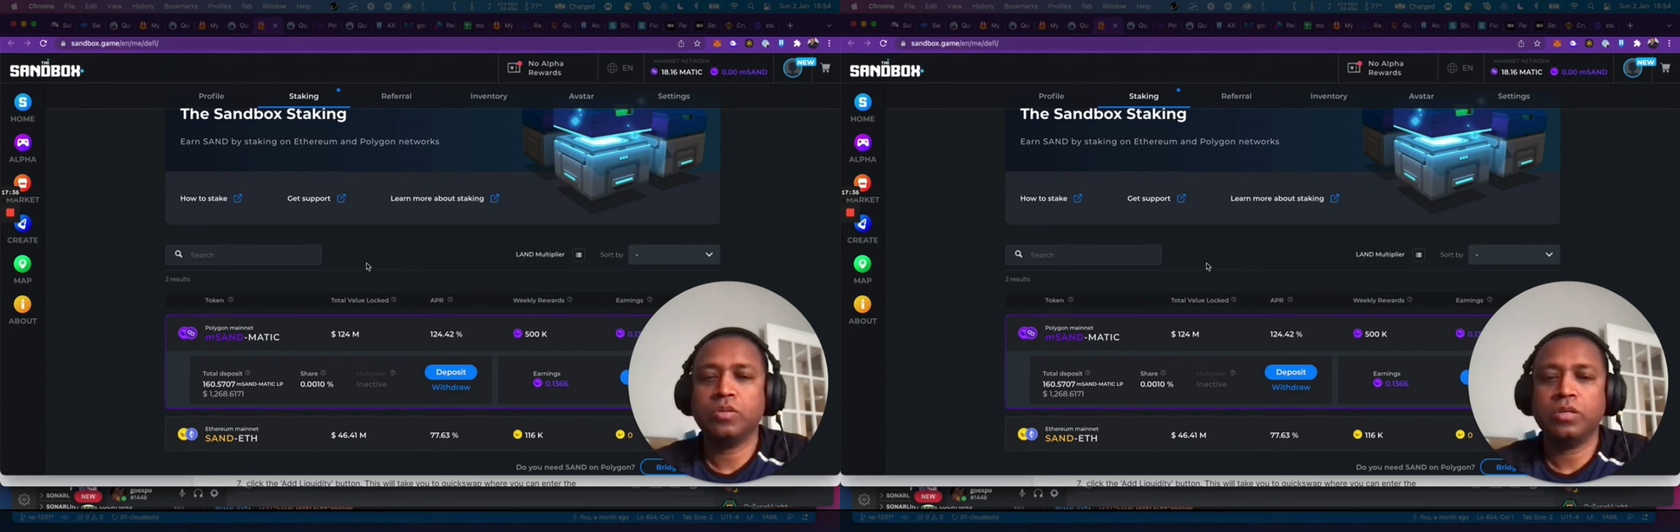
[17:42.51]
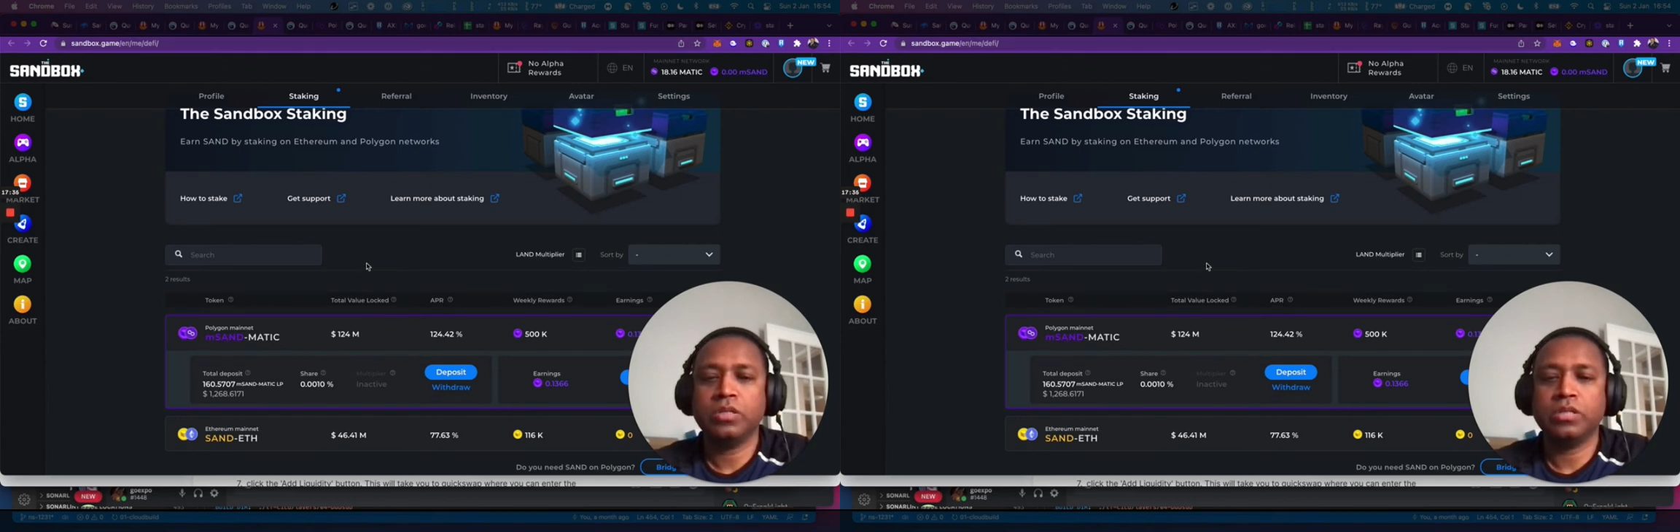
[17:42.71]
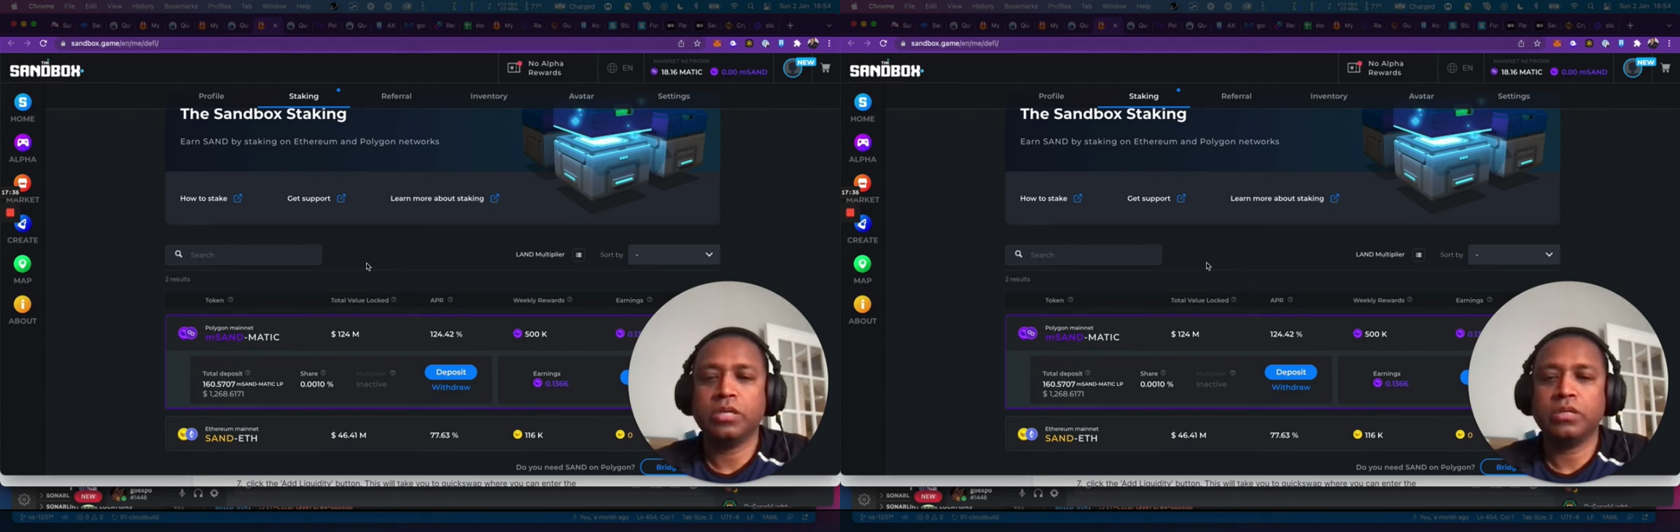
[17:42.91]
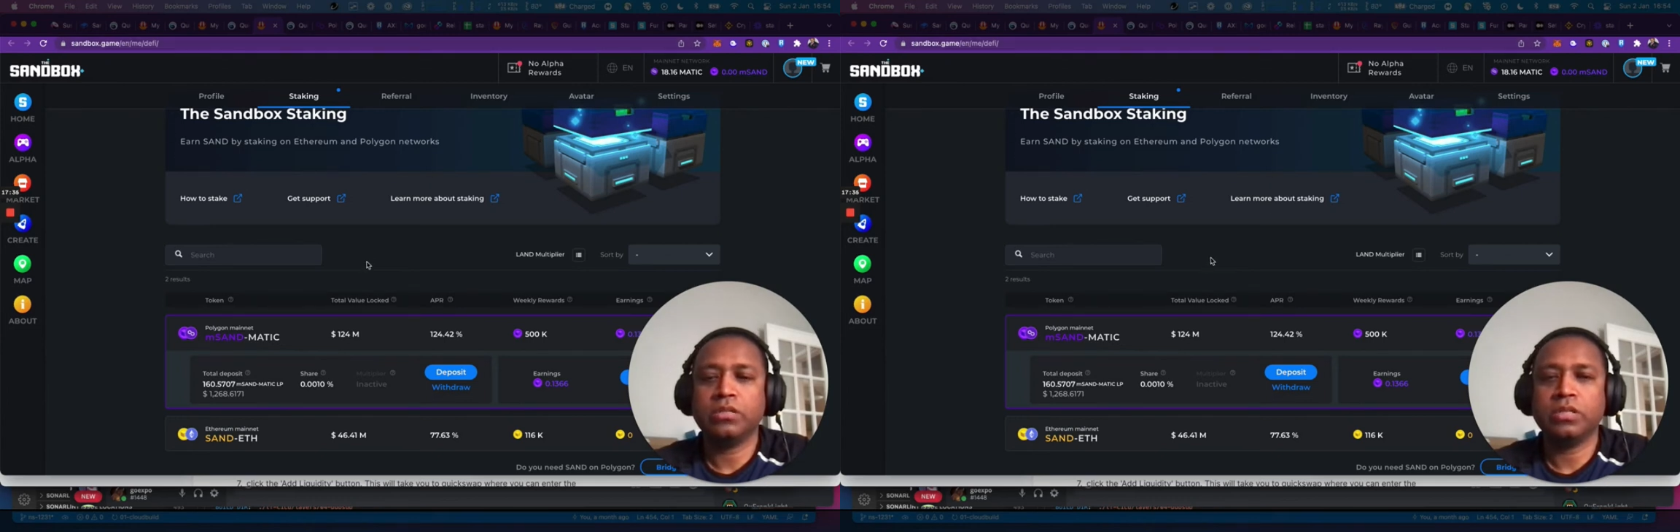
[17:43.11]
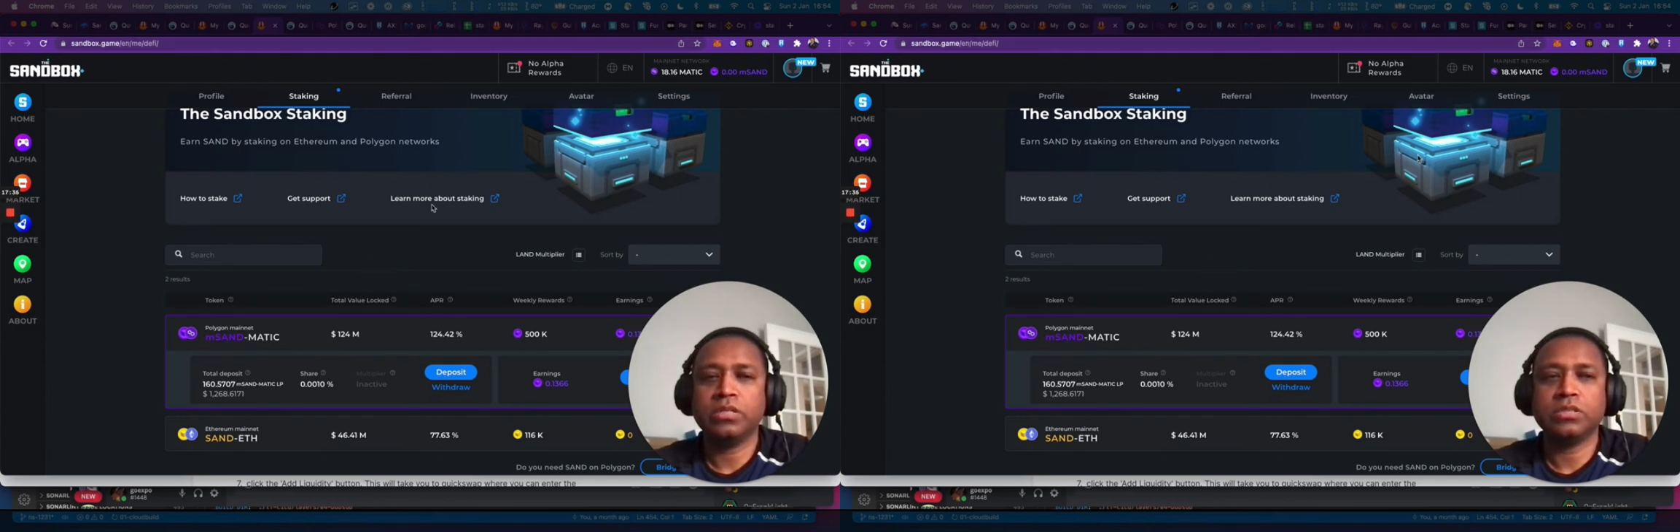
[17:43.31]
In there
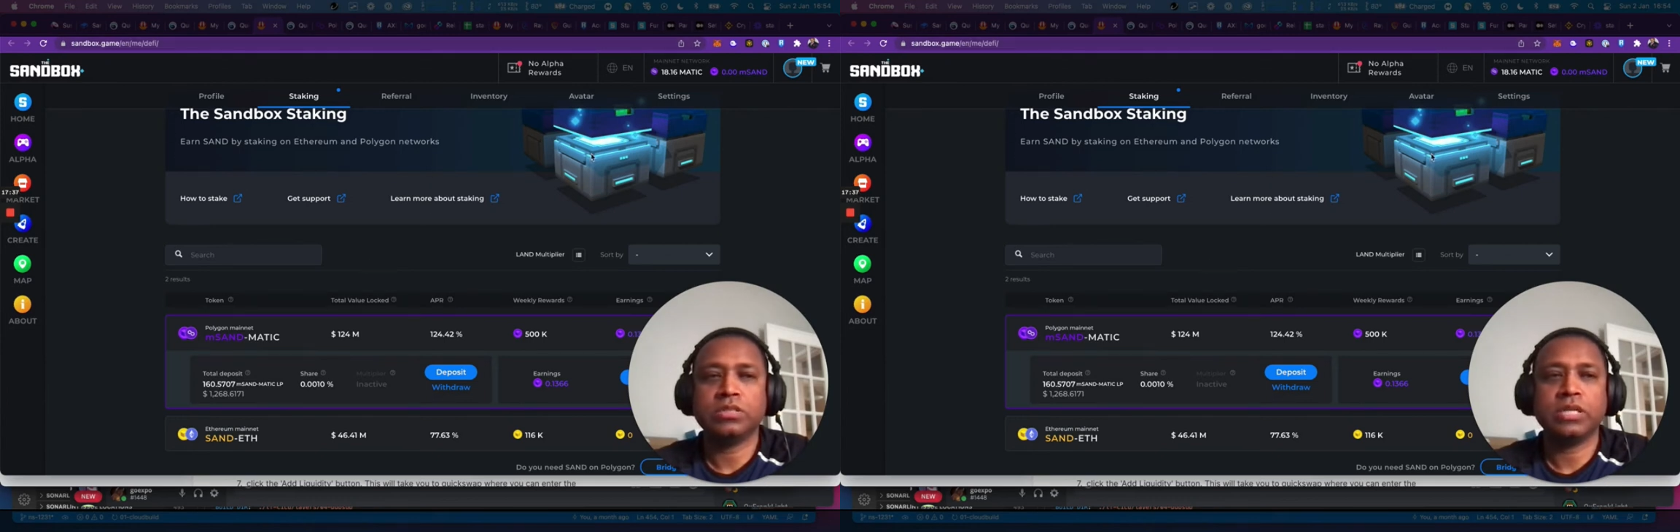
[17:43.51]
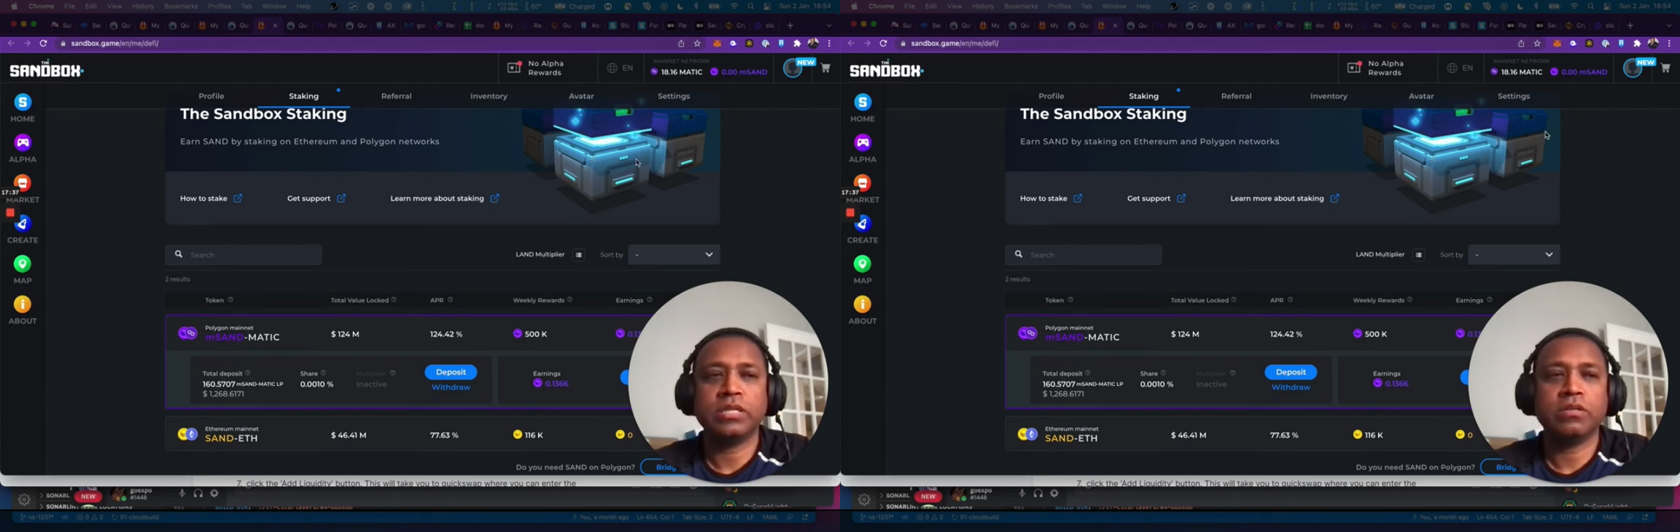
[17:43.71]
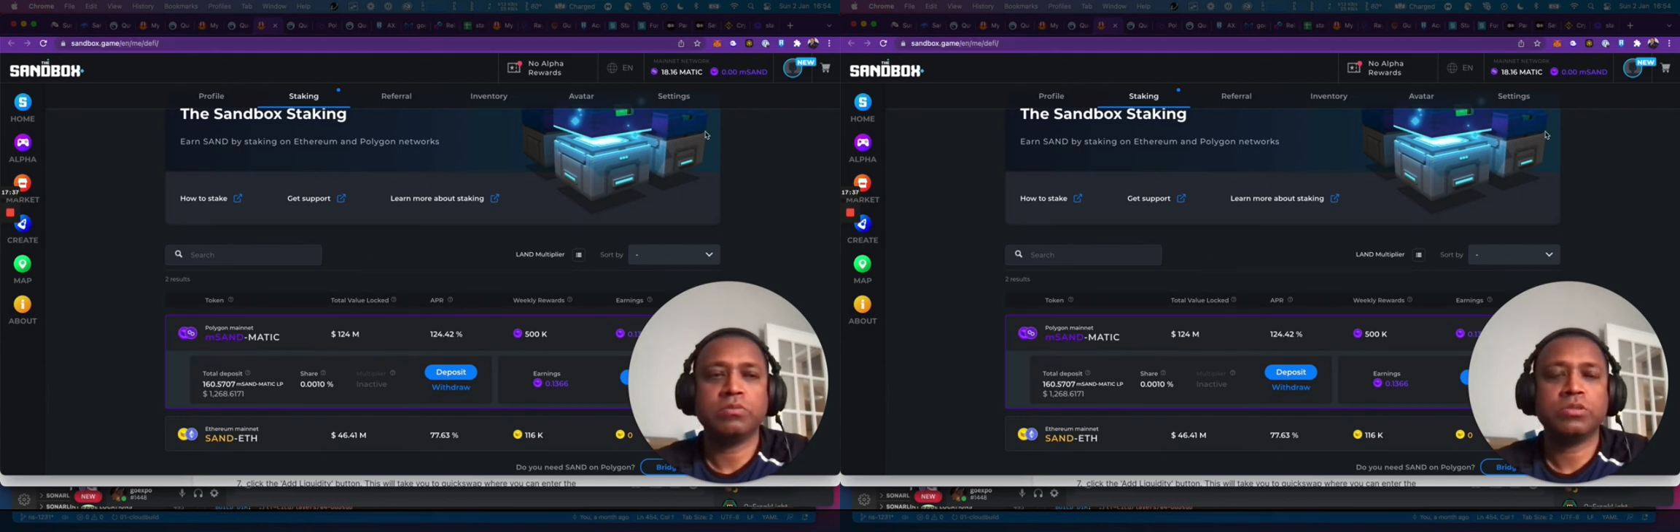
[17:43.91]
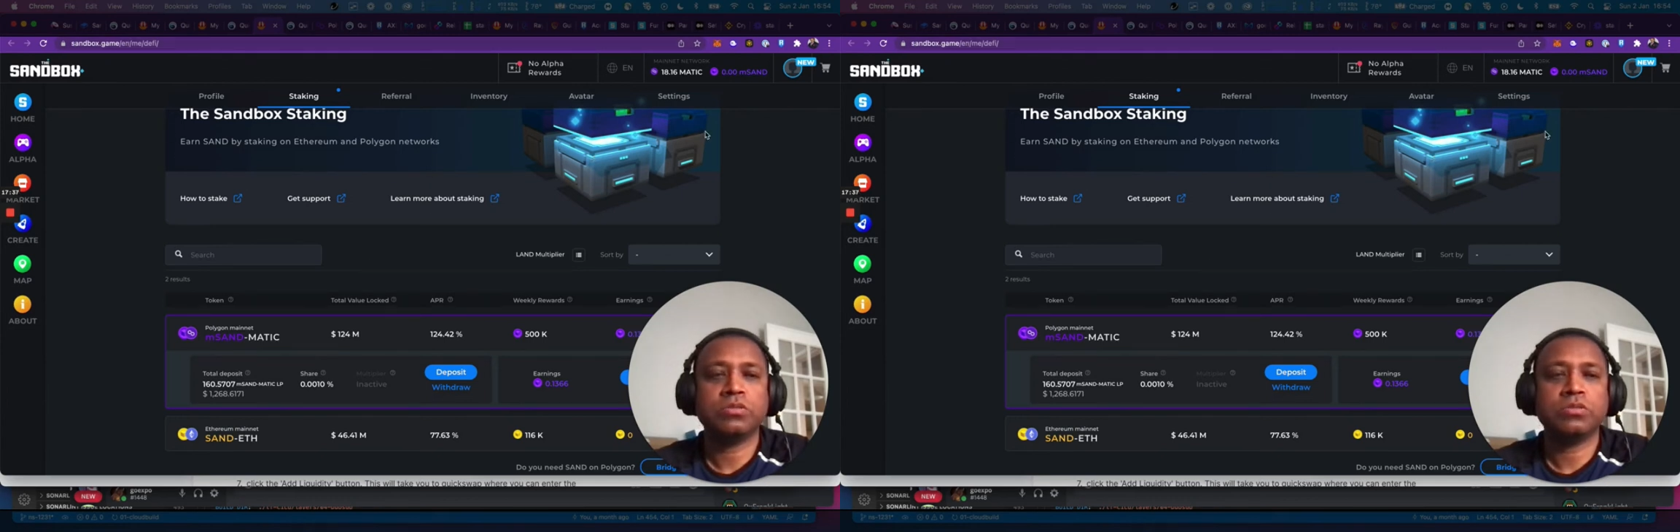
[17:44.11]
is a staking option.